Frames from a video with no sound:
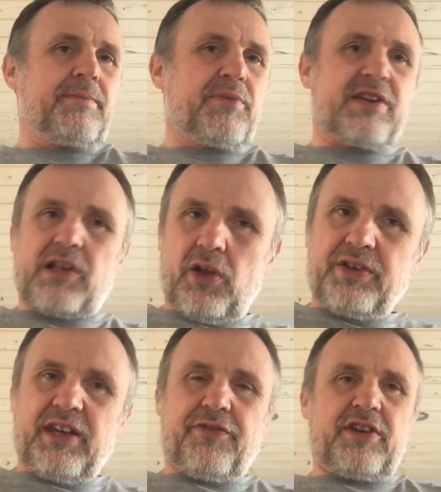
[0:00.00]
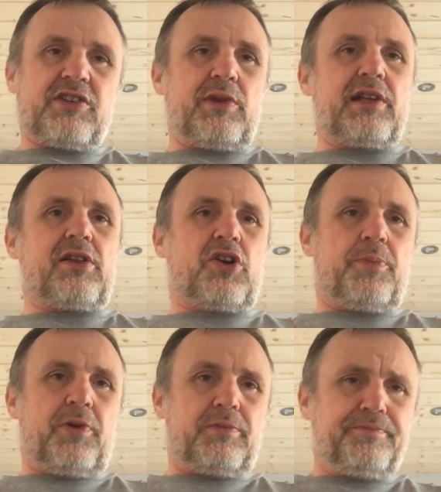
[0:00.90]
But it's a lot different to a little
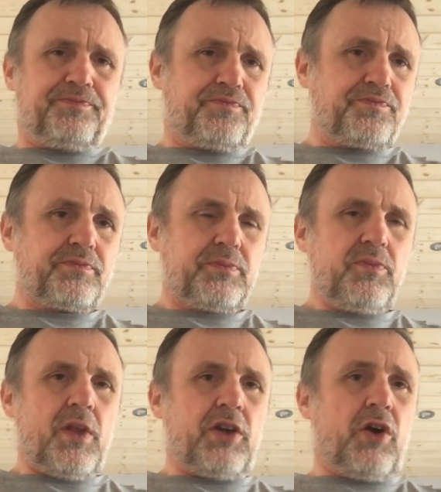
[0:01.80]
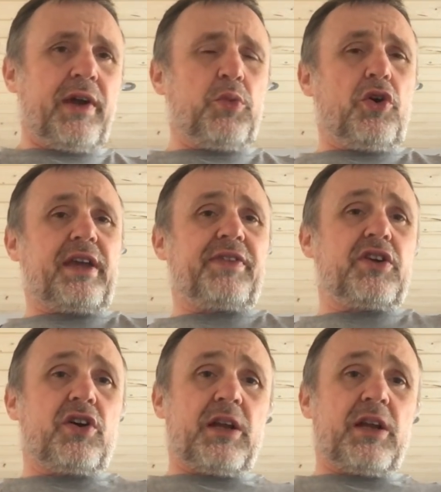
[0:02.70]
couple going walking the dog.